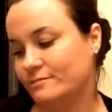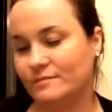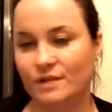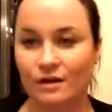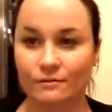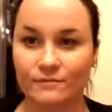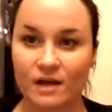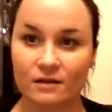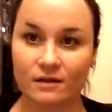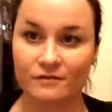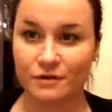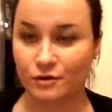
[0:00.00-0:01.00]
you know, I
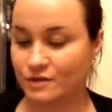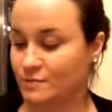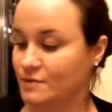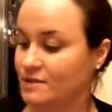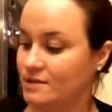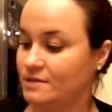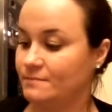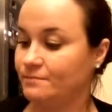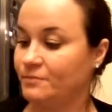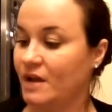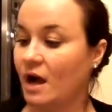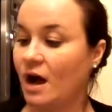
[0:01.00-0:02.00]
love the Christmas season.
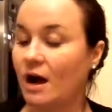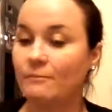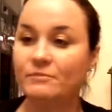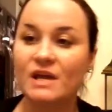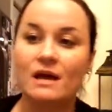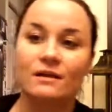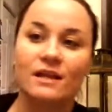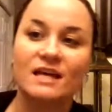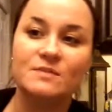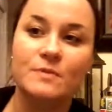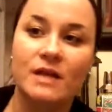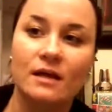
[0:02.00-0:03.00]

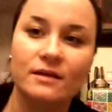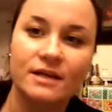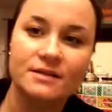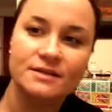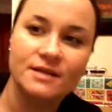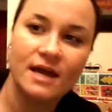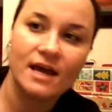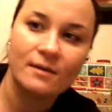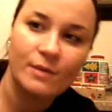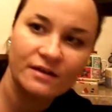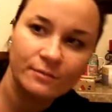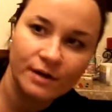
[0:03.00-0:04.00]
Last but not least, a
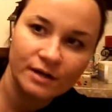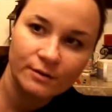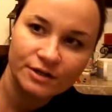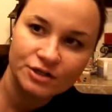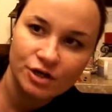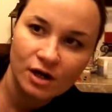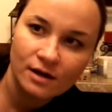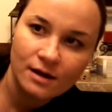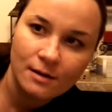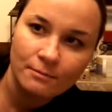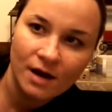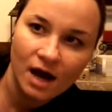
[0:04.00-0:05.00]
Bath & Body Works jar,
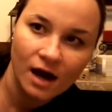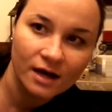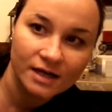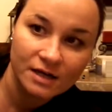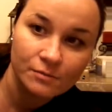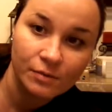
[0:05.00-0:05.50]
Mahogany